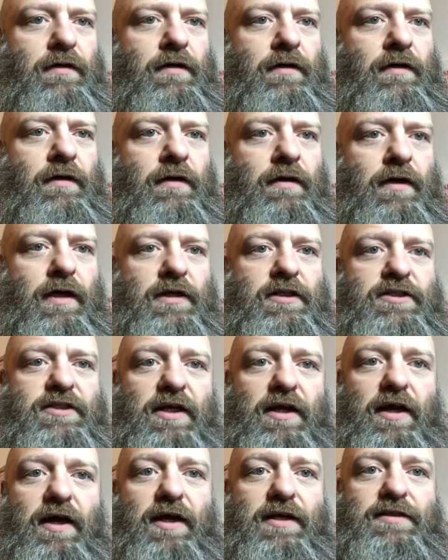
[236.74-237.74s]
Can I say
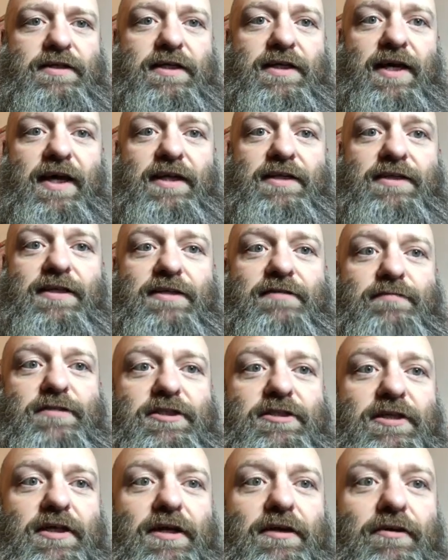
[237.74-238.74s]
hi to Katie and
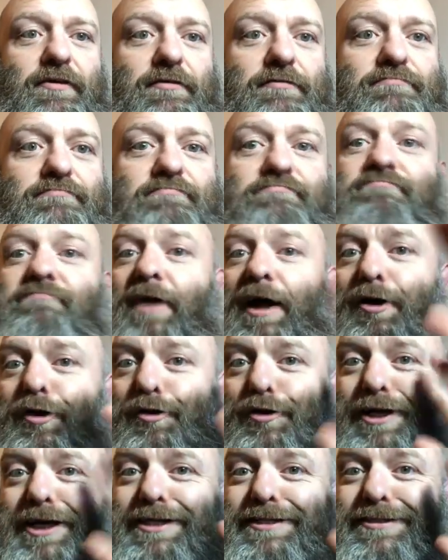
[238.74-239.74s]
Michelle?
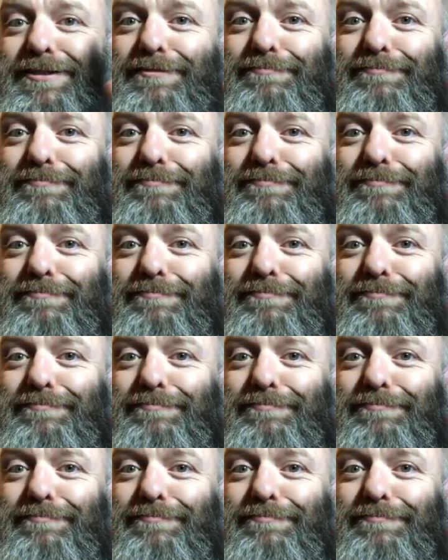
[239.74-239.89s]
Hello, Katie and